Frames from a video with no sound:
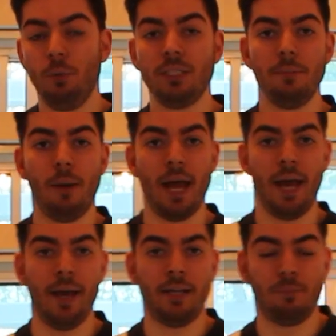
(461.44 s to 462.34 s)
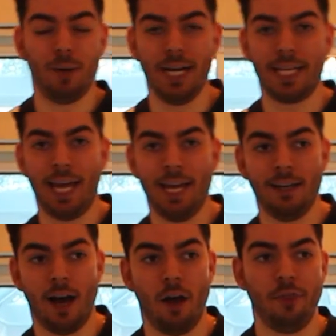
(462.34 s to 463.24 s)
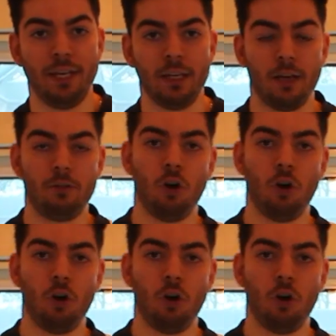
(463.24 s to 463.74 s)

was in my head, but again I think